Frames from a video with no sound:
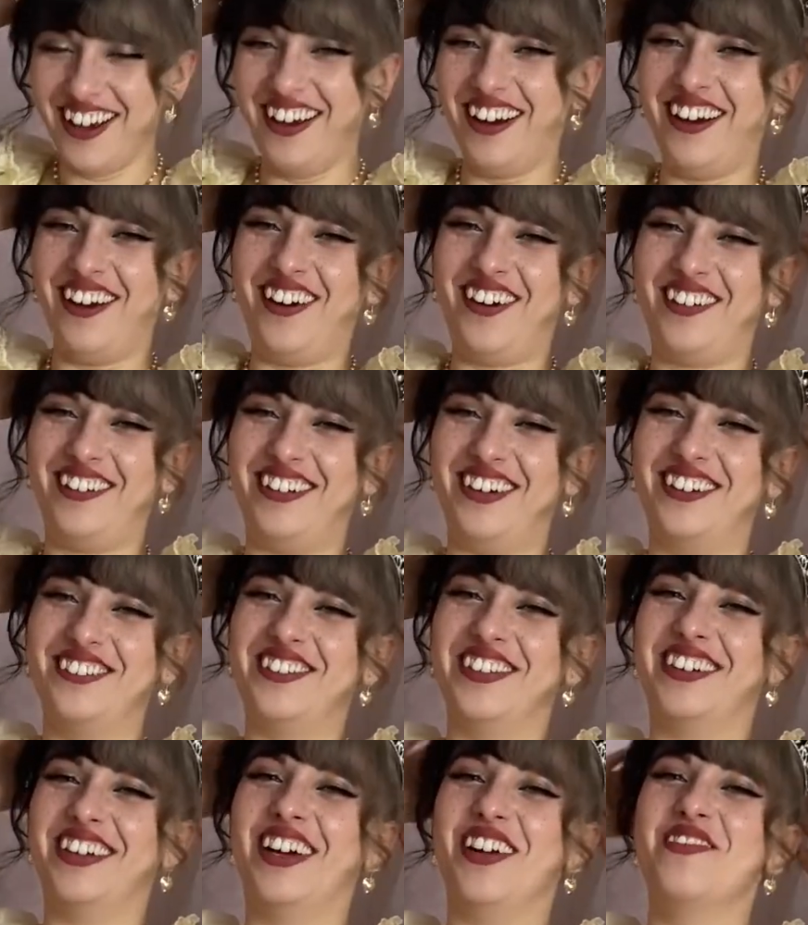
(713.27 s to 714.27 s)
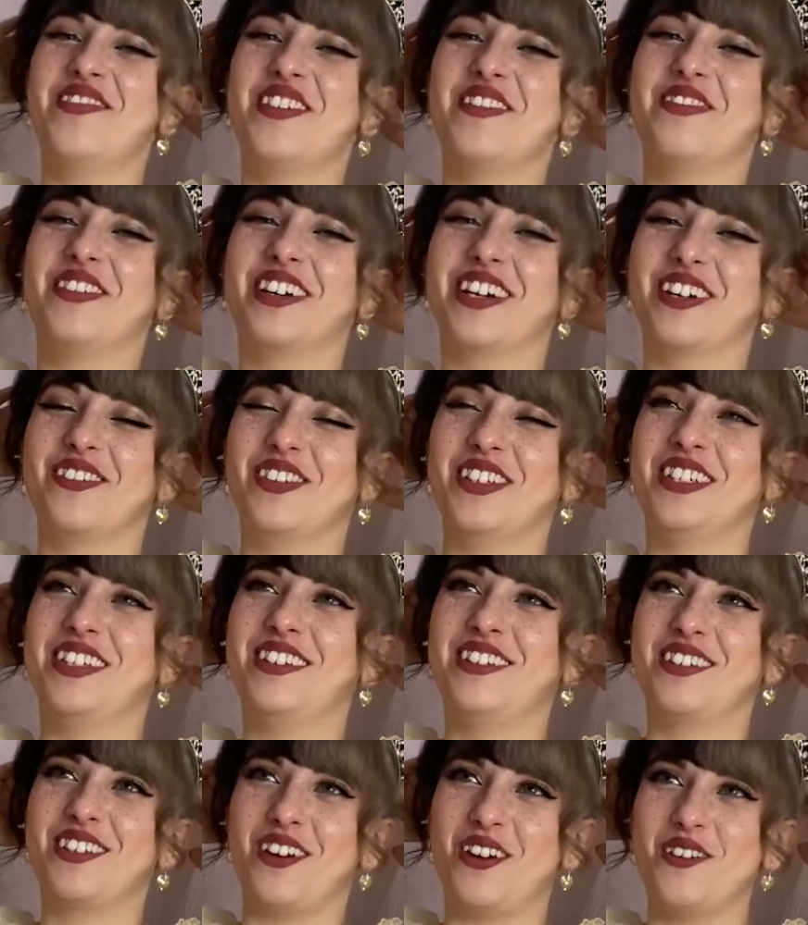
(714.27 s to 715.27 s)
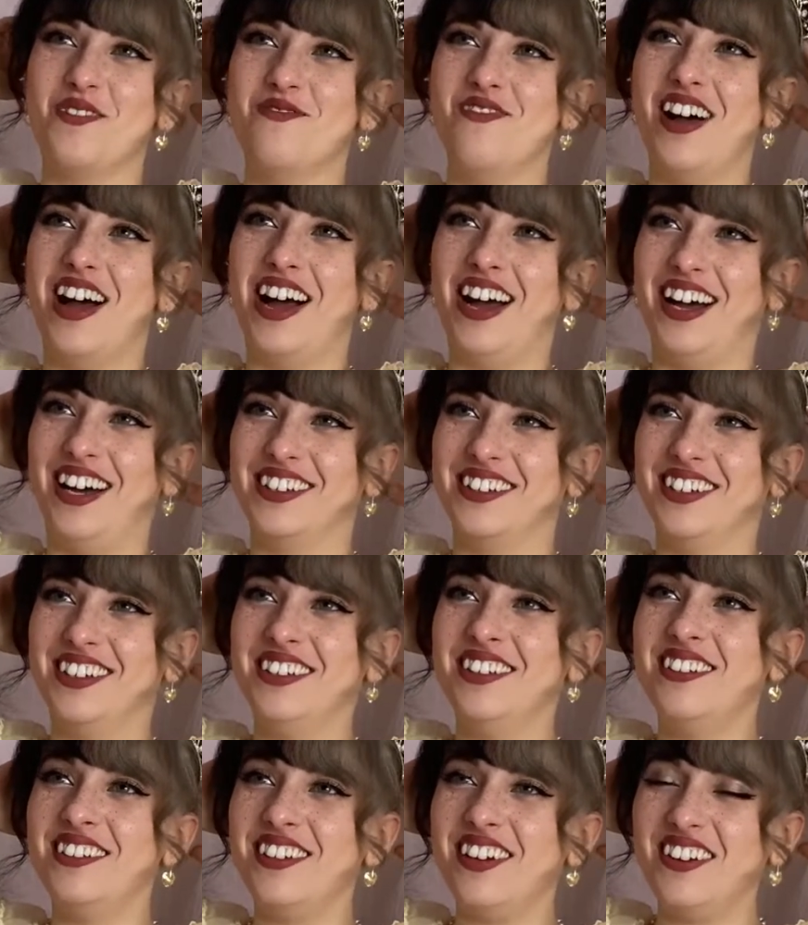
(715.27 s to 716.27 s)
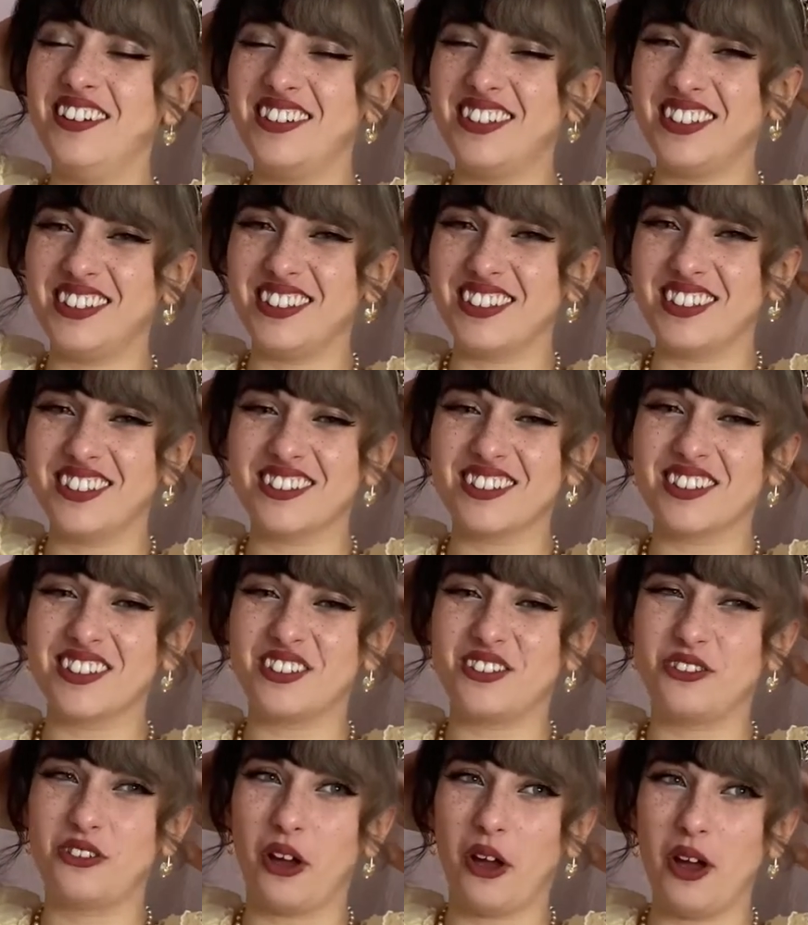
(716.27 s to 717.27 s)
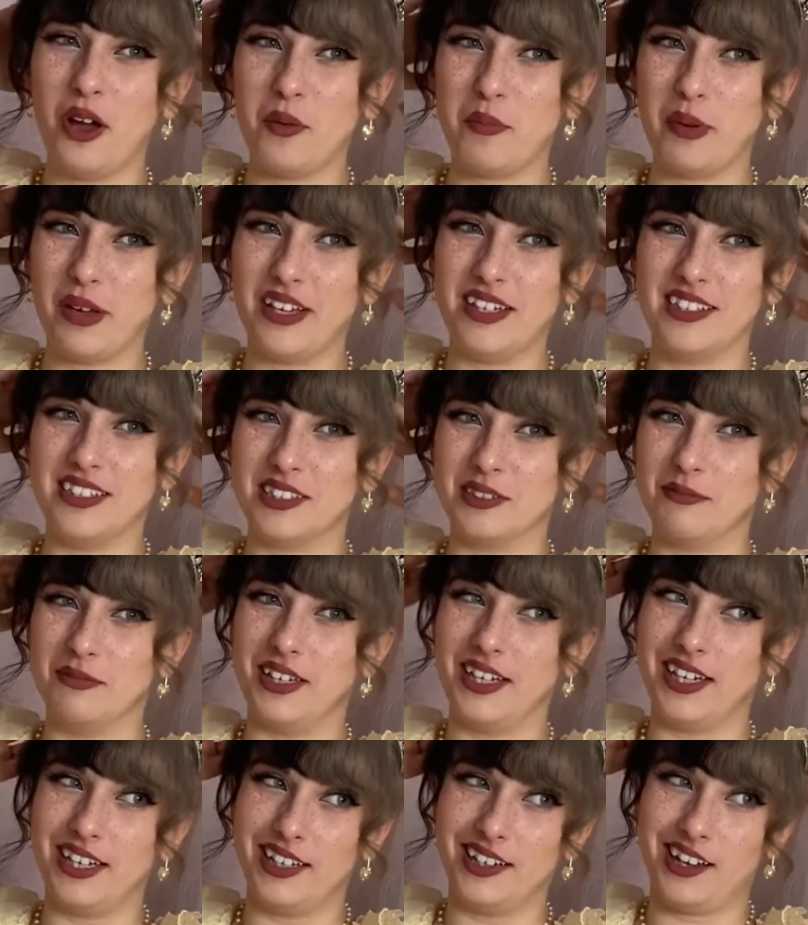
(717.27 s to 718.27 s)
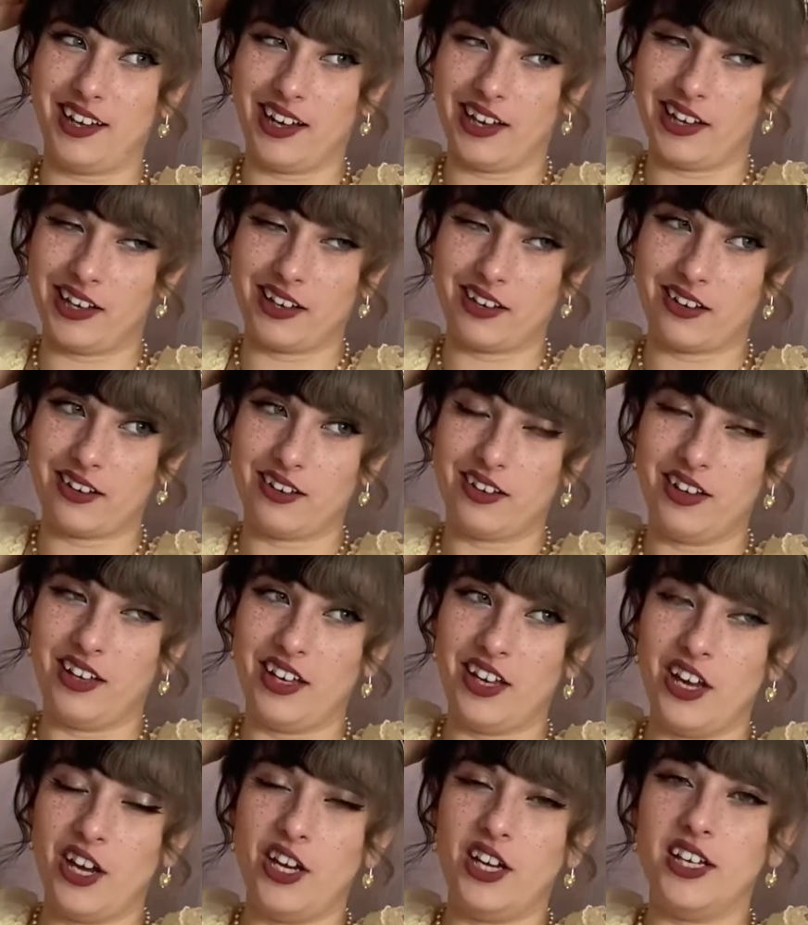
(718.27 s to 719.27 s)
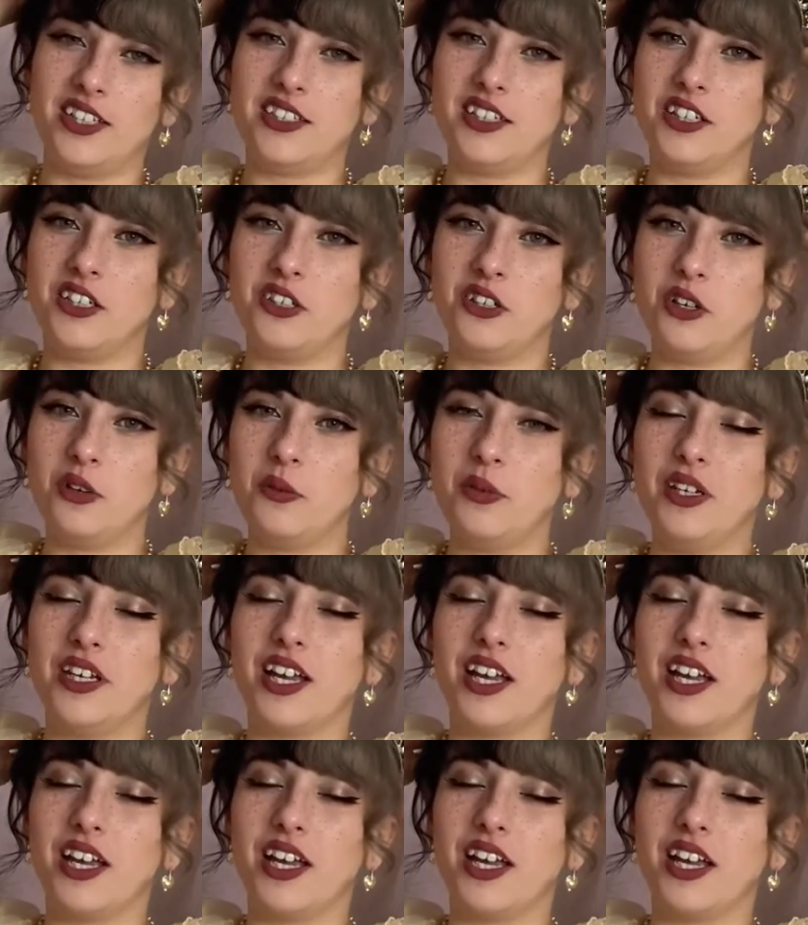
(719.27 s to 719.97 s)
Oh, I feel like people are gonna be so mad. I don't know, she just looks derpy to me. Like, it's like, you know when you